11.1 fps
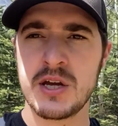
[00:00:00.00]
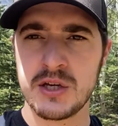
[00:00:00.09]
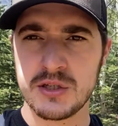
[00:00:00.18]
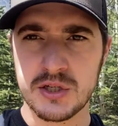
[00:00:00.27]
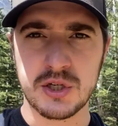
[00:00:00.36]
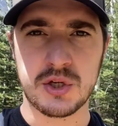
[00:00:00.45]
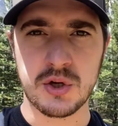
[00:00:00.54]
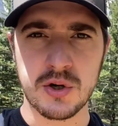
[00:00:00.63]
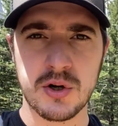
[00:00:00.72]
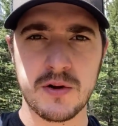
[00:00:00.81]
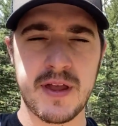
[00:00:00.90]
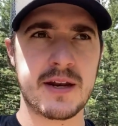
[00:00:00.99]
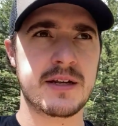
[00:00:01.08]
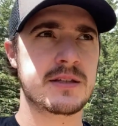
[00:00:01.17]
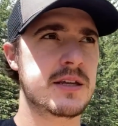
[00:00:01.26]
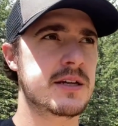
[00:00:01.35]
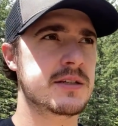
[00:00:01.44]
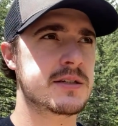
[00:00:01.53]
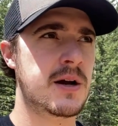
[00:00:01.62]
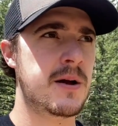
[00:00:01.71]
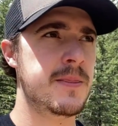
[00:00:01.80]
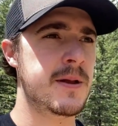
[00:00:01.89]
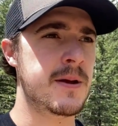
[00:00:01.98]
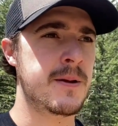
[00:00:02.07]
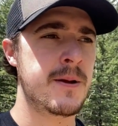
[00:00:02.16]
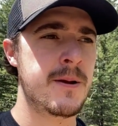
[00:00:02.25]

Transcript: secure, that it that it's on the